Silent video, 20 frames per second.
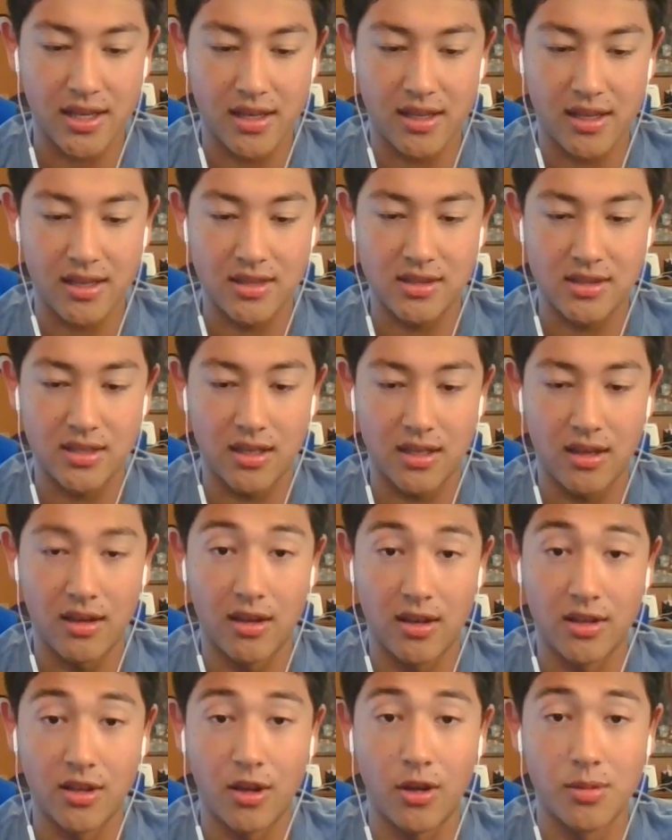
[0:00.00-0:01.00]
and
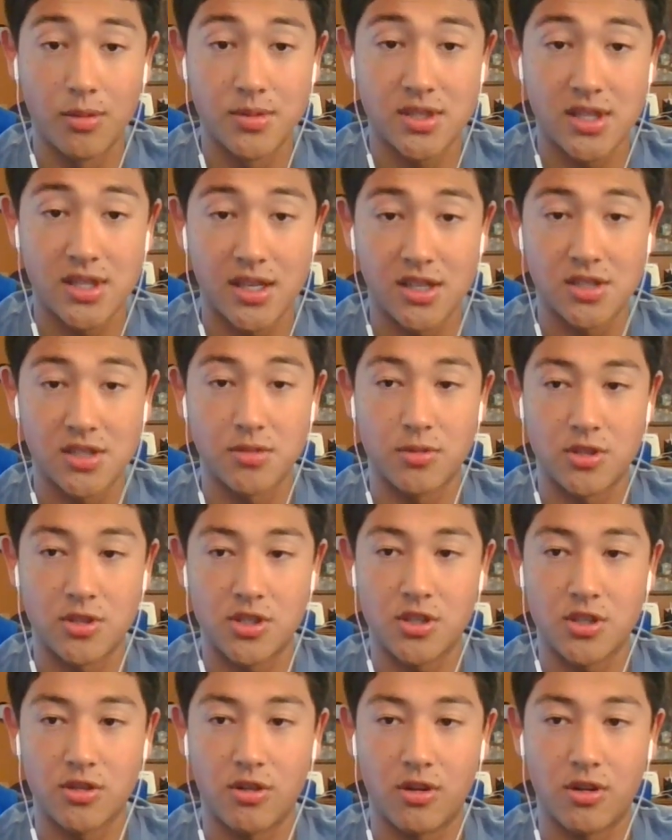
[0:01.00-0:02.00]
the homestays,
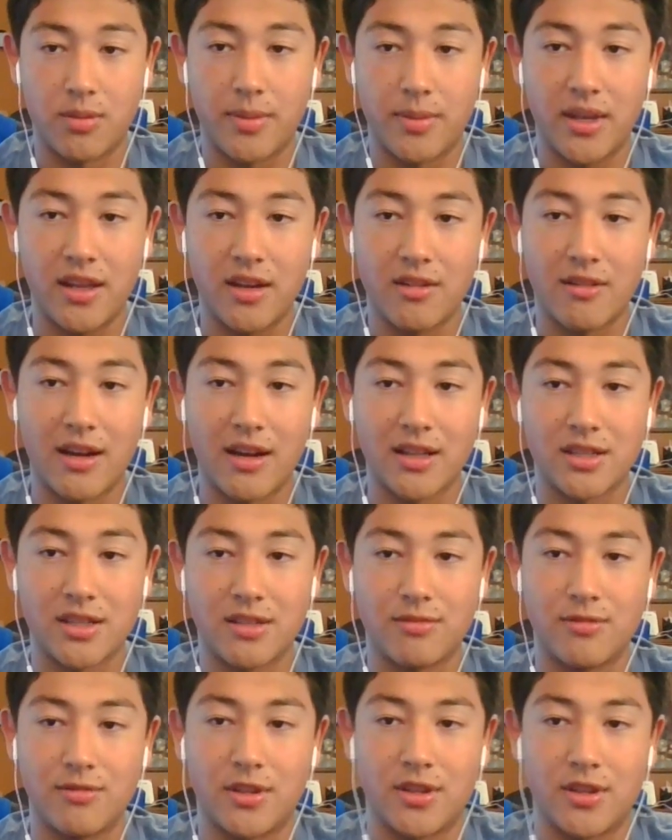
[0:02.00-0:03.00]
which you're going to be
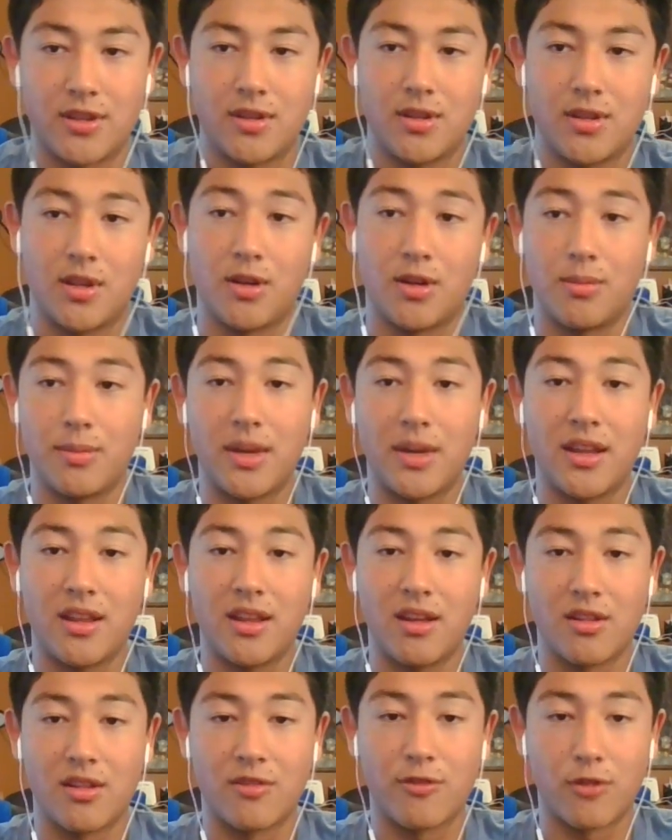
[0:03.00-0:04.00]
interacting with, many
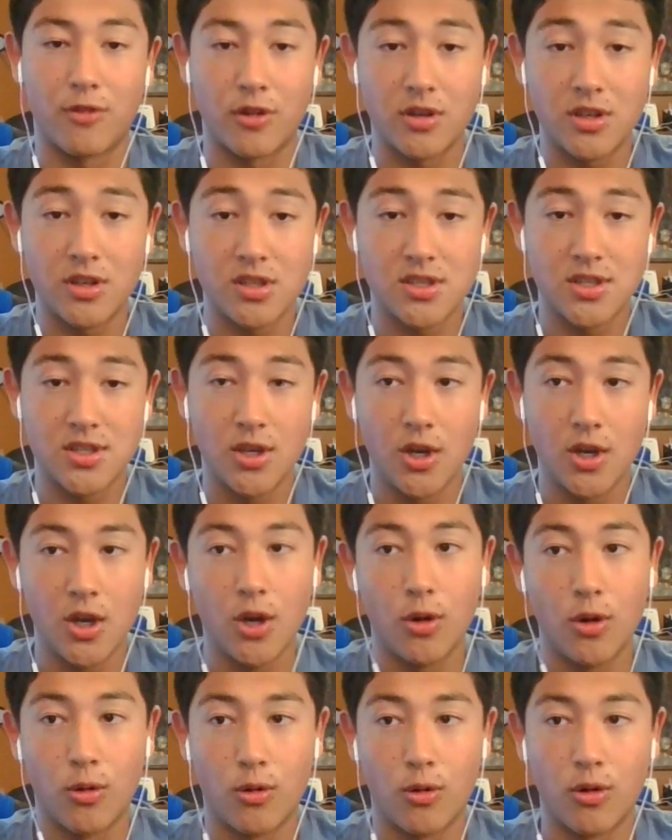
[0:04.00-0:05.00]
other foreigners
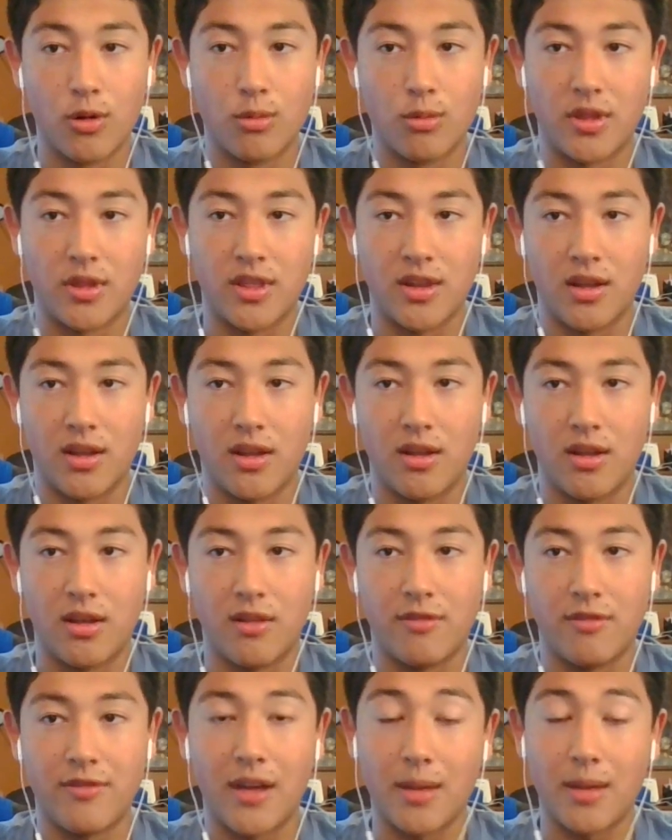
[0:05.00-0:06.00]
or with
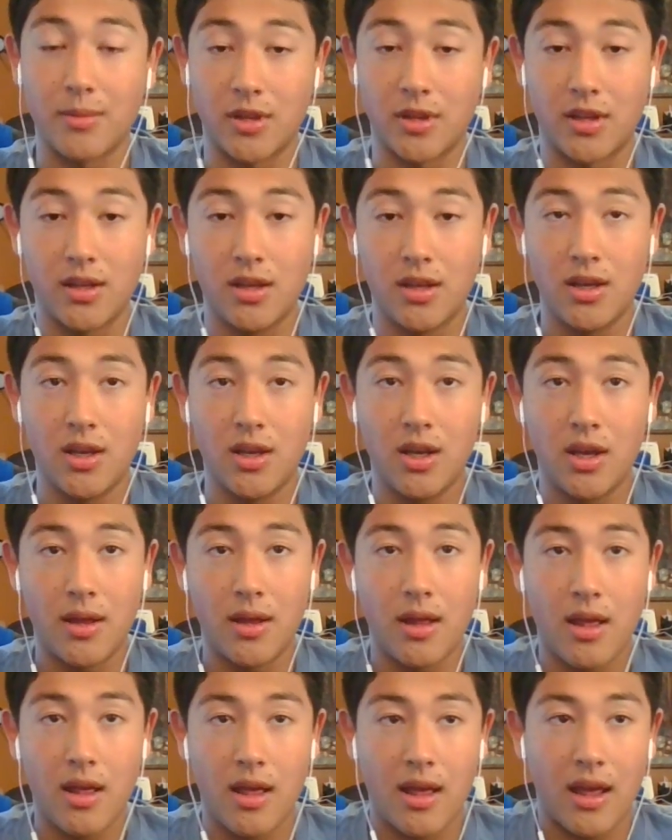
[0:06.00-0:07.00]
family.
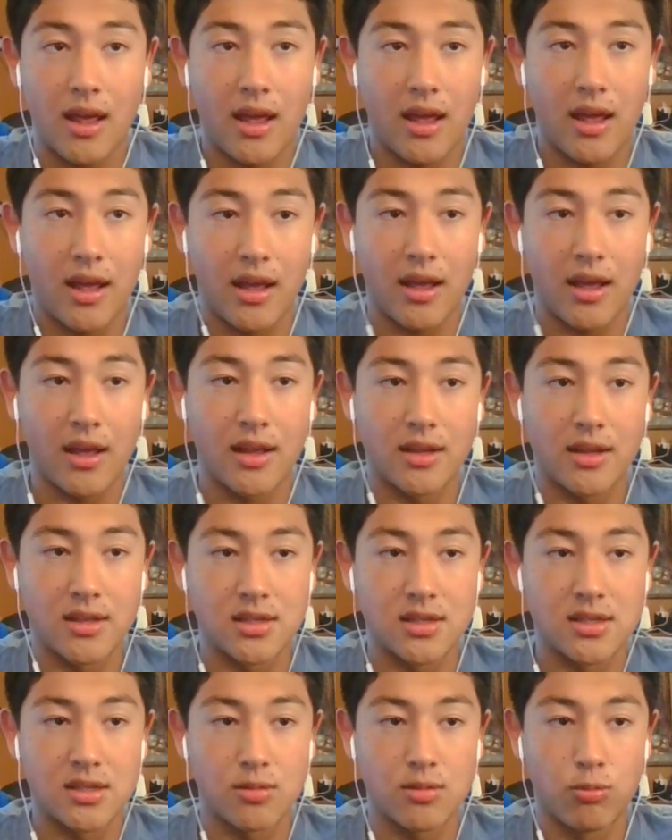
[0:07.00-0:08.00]

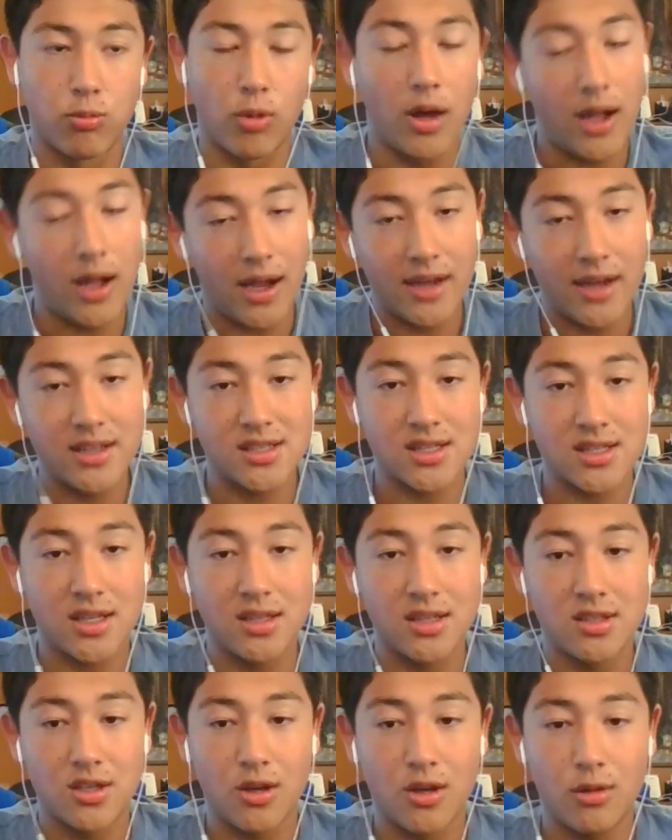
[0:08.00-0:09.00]
And what I
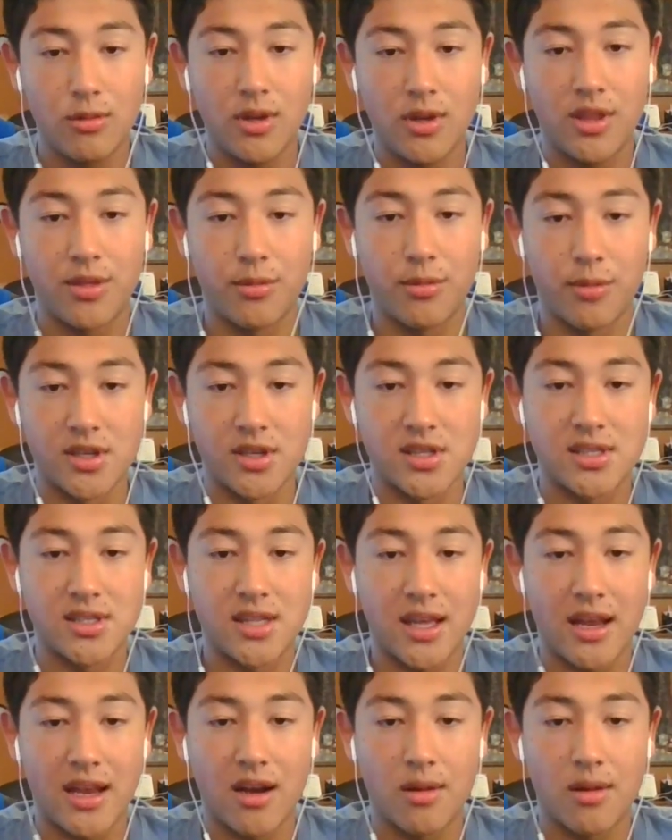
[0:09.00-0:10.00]
decided to go with
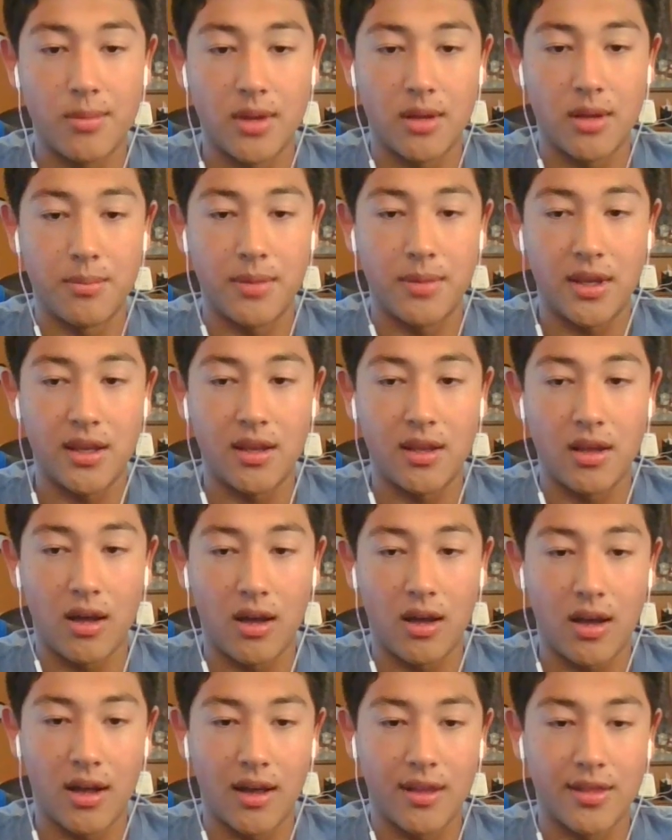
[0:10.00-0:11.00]
was the Airbnb.
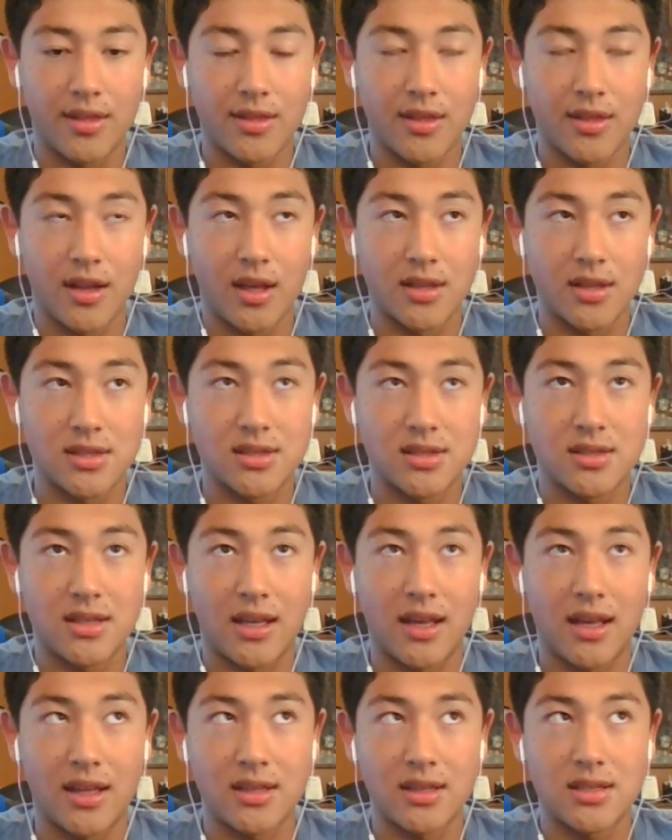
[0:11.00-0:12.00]
I thought
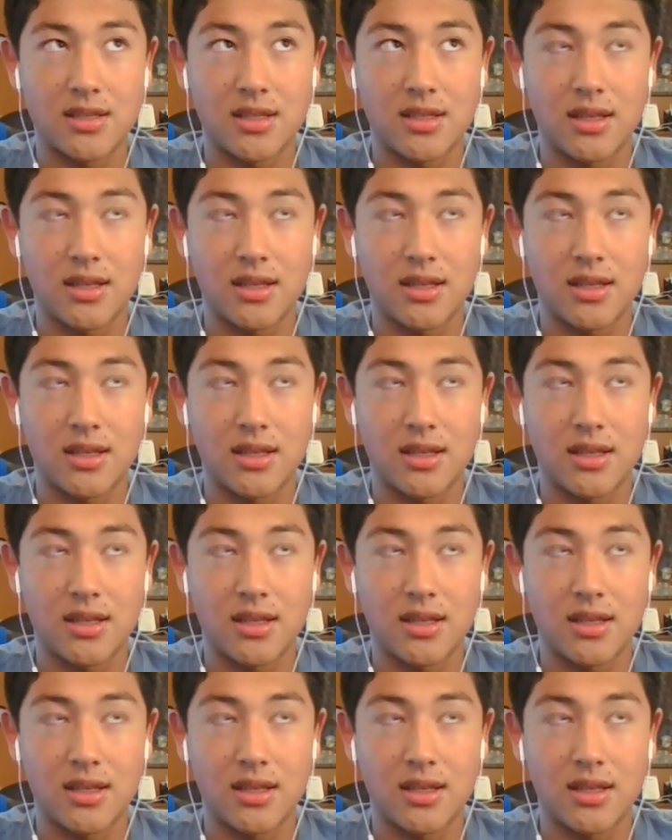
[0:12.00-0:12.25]
that,